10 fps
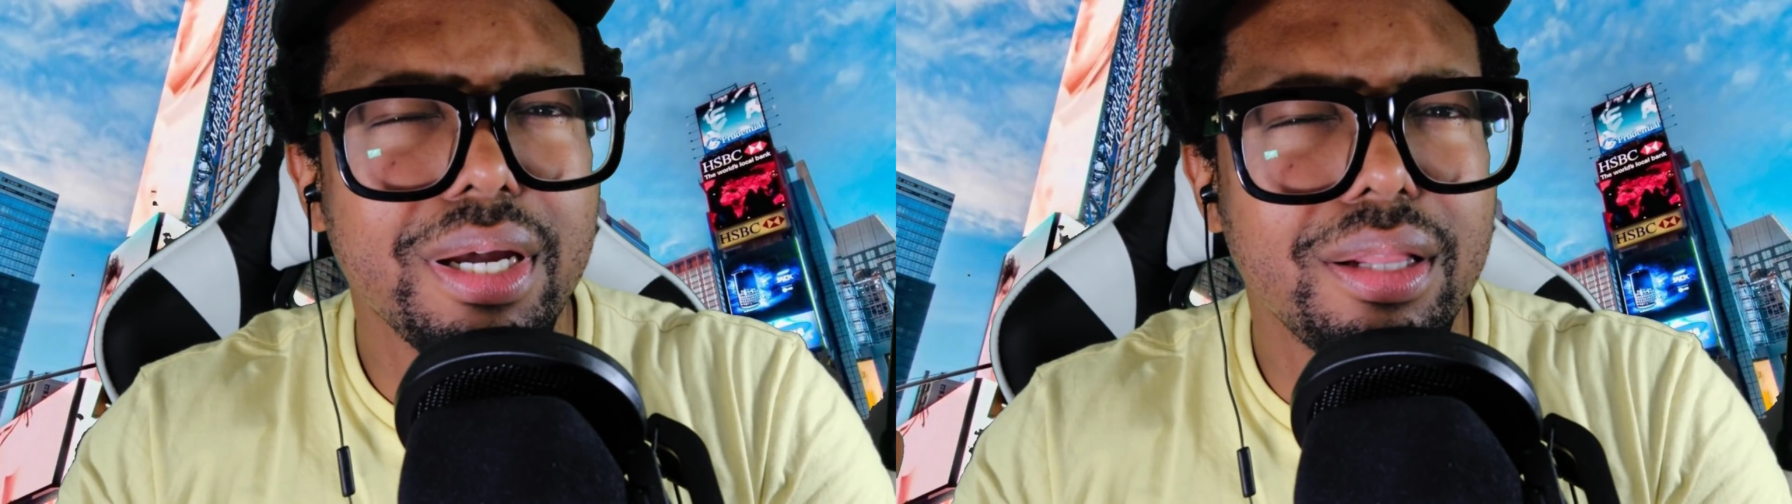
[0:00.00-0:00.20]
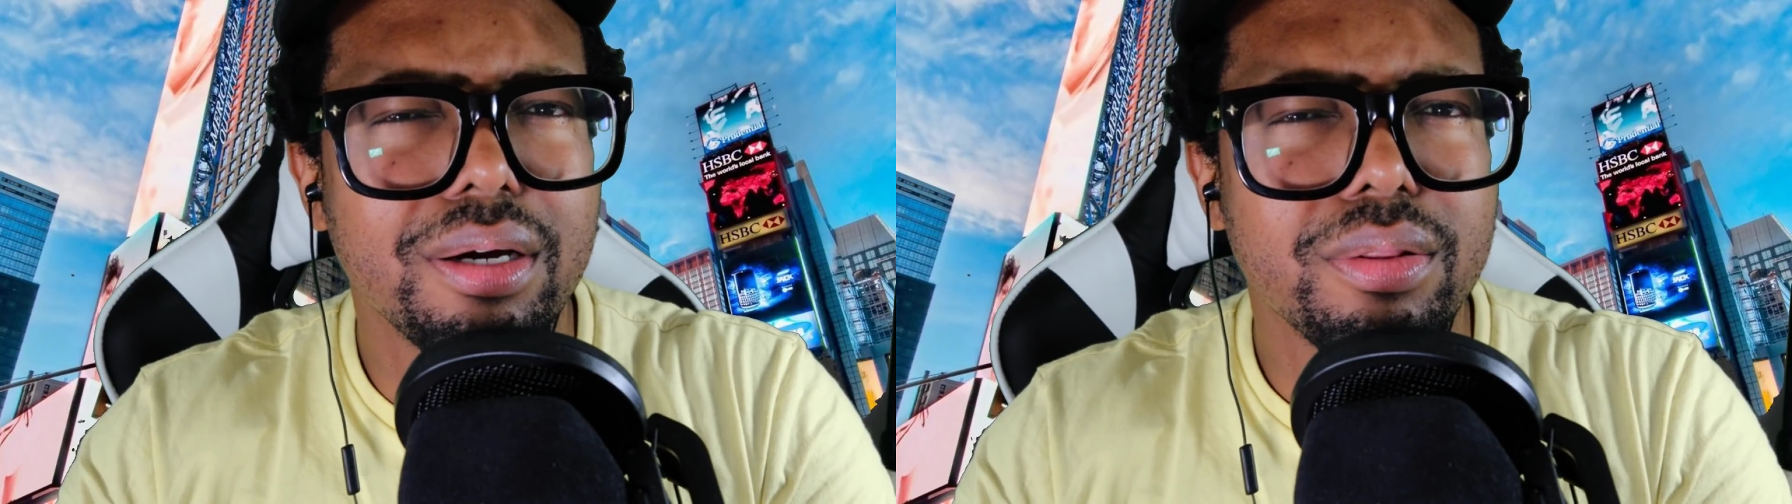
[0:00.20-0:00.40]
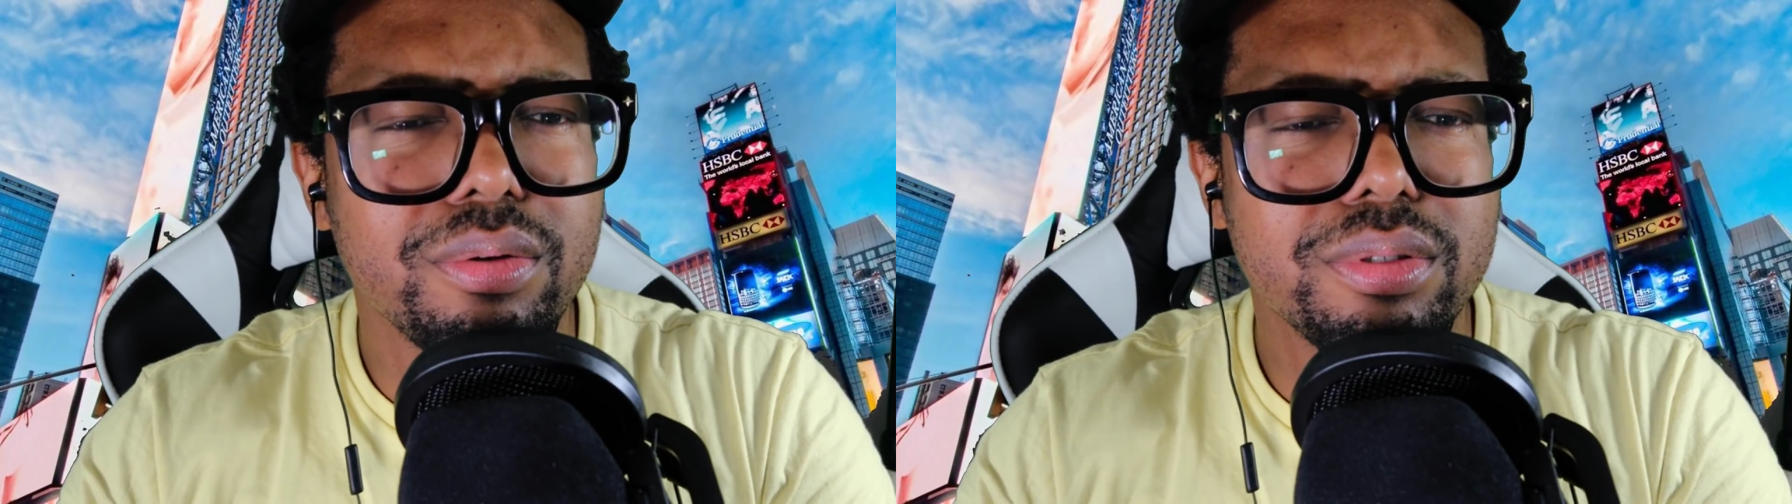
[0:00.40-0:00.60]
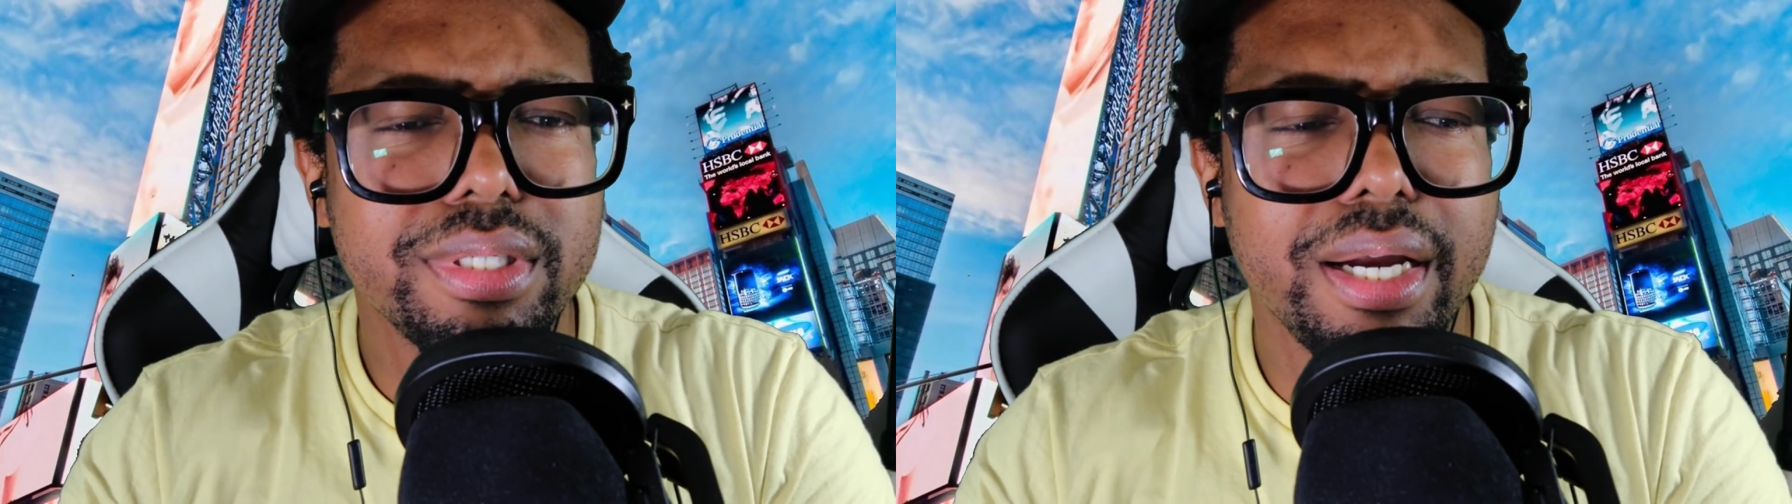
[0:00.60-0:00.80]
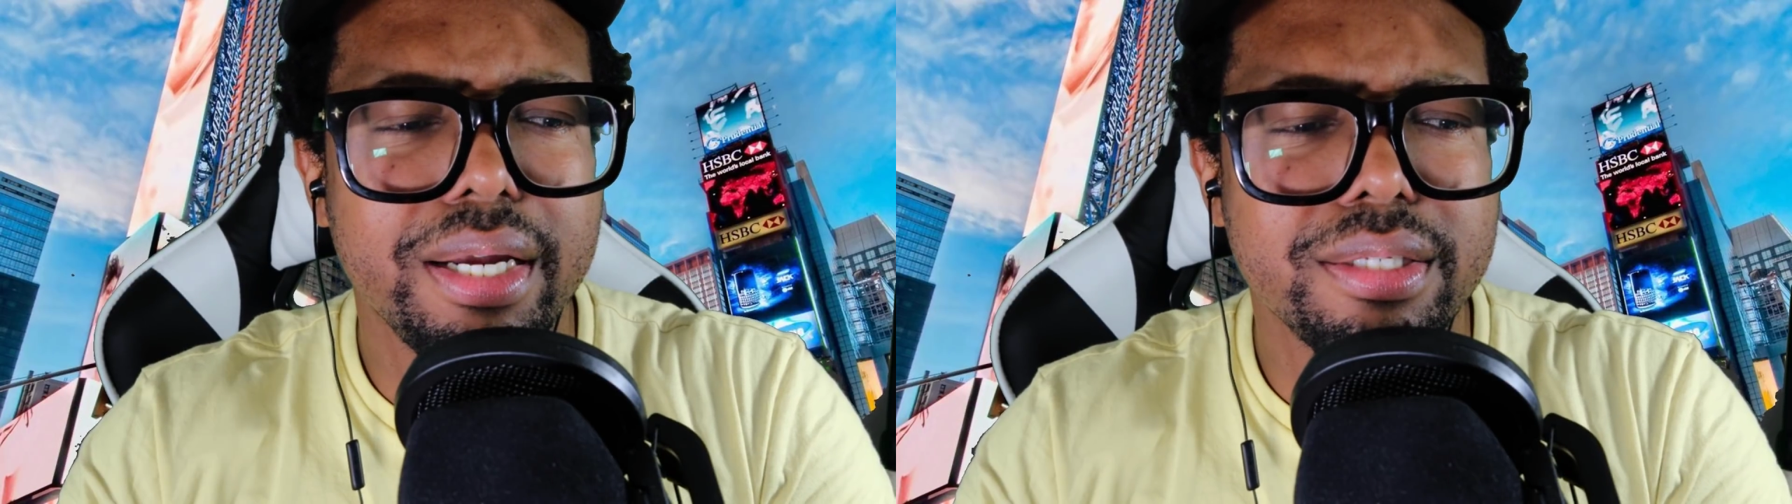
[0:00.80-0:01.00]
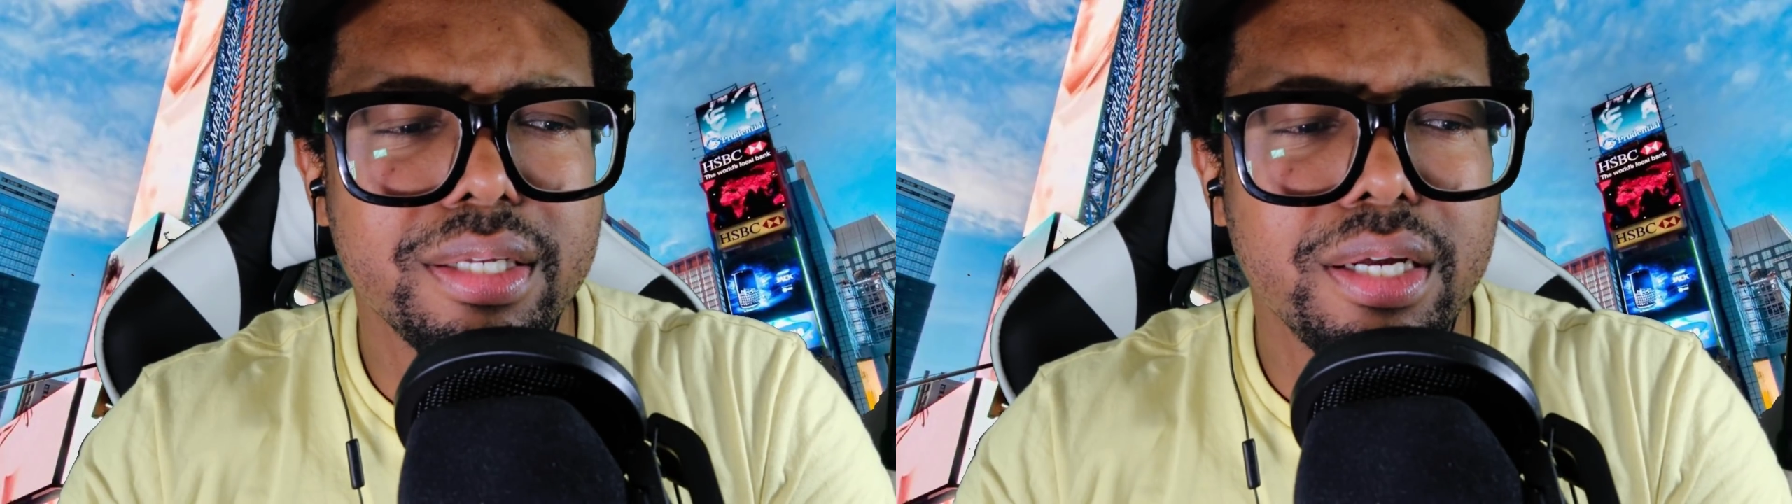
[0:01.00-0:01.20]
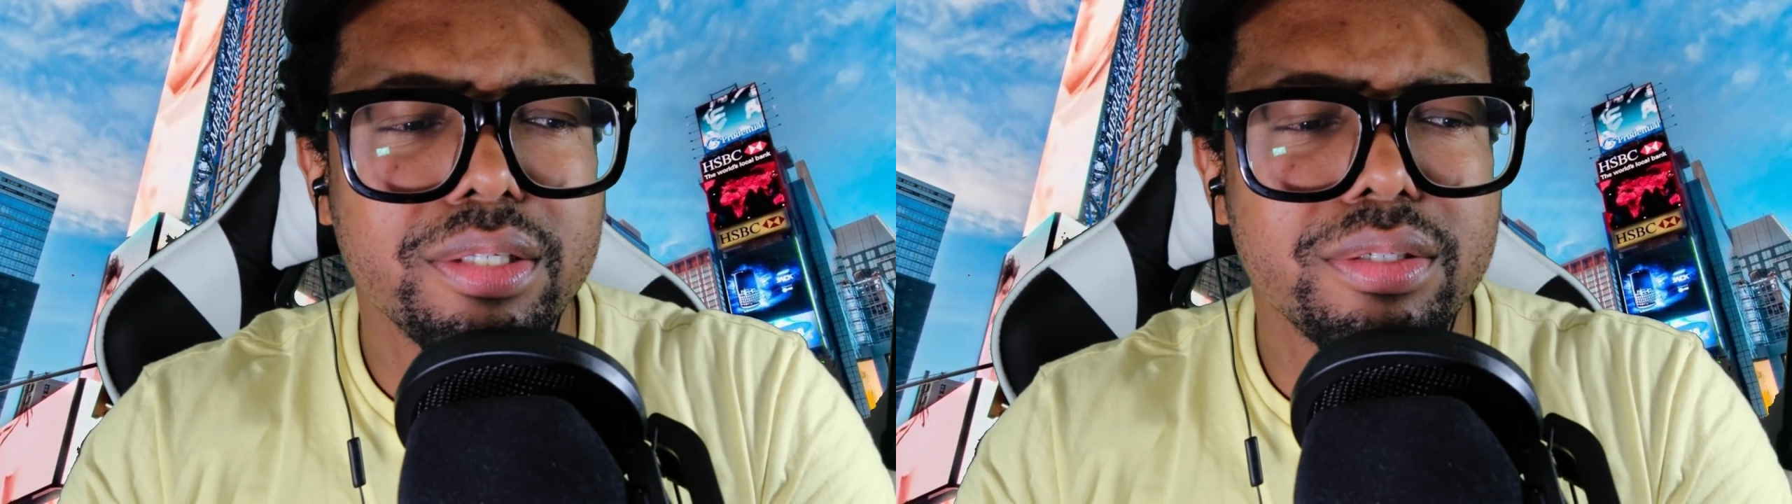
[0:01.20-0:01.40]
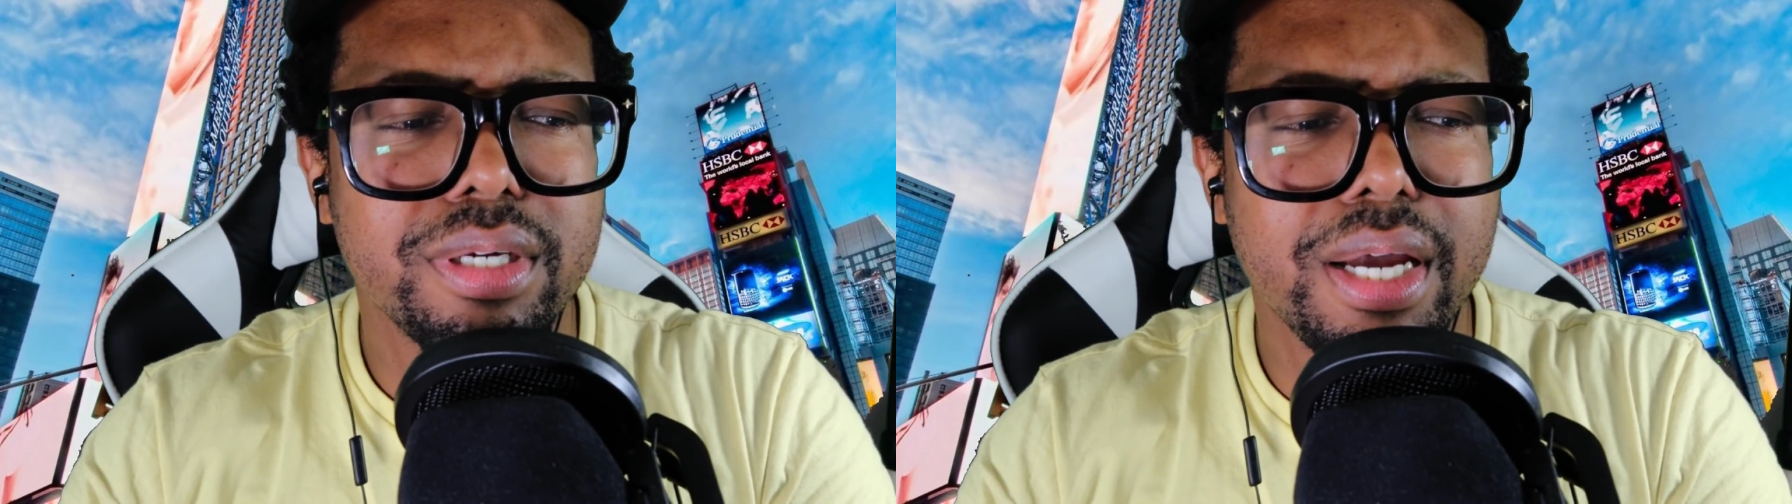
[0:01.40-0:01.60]
along those lines
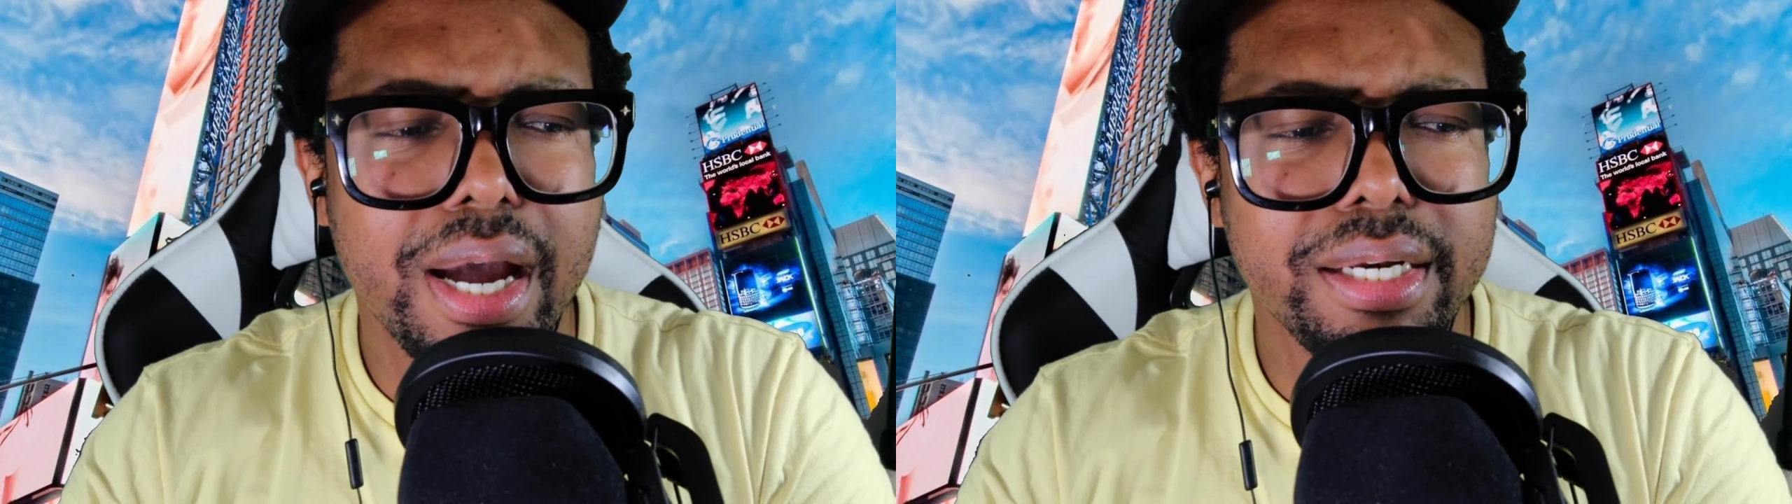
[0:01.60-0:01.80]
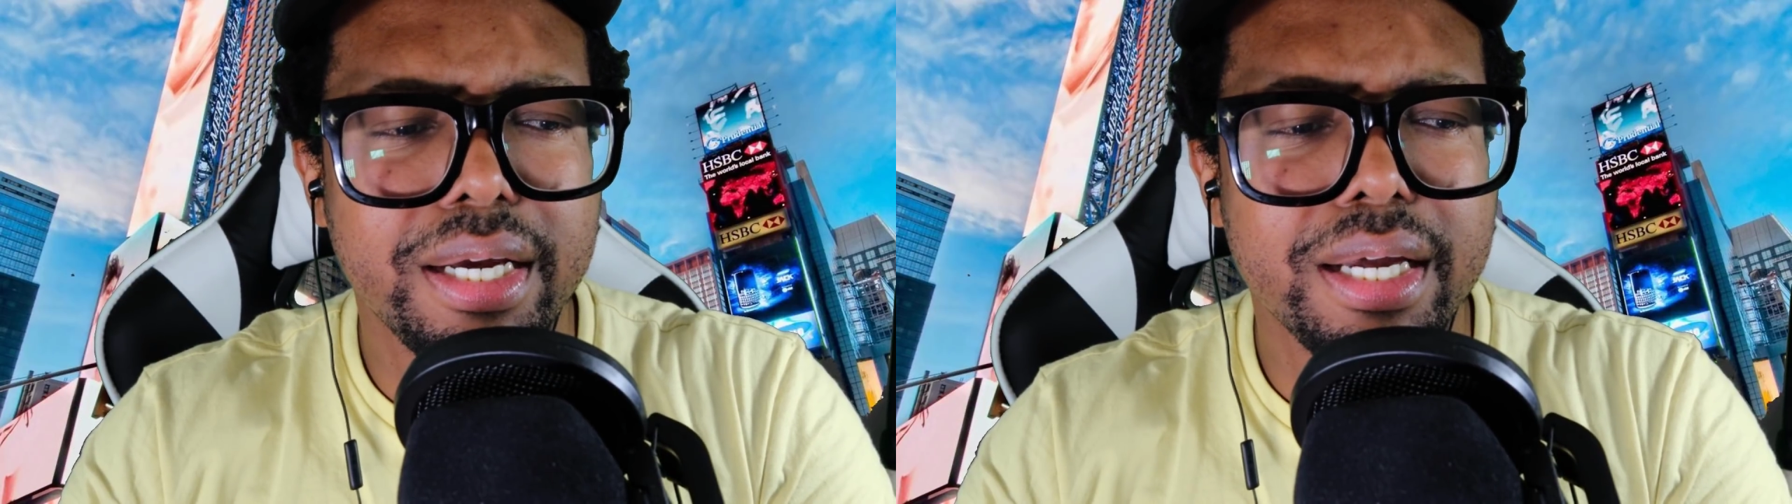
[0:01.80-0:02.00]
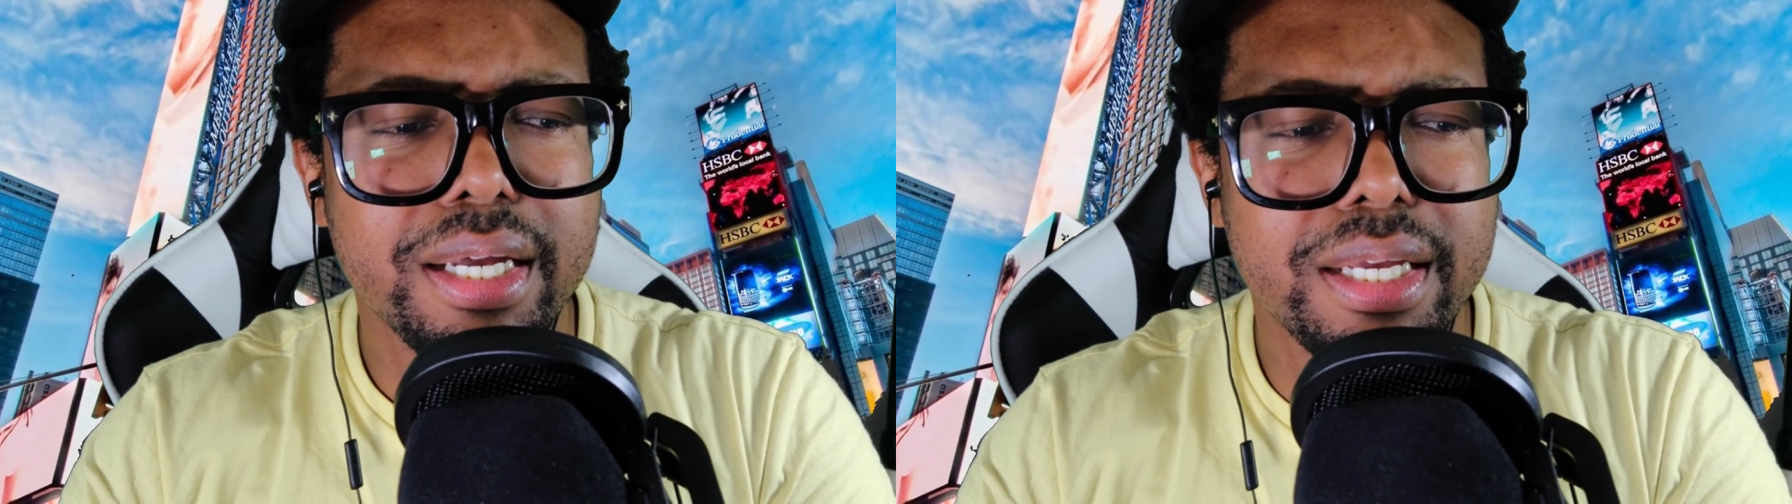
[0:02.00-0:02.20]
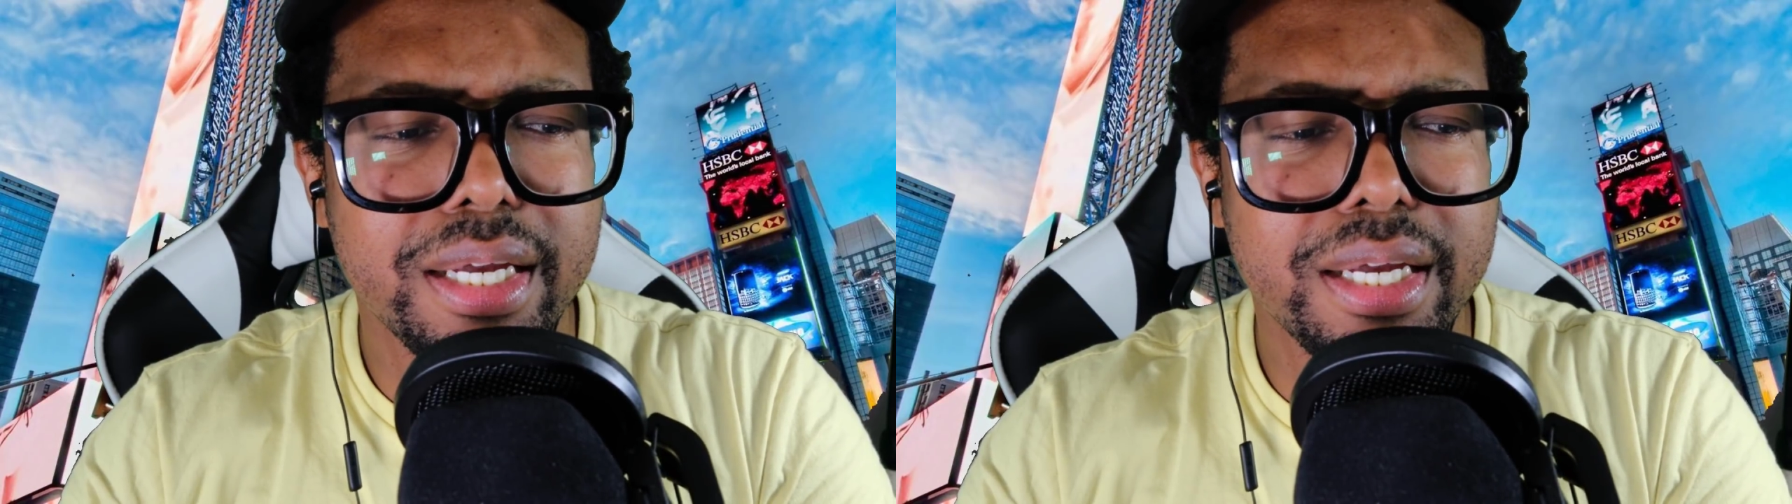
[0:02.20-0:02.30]
to kind of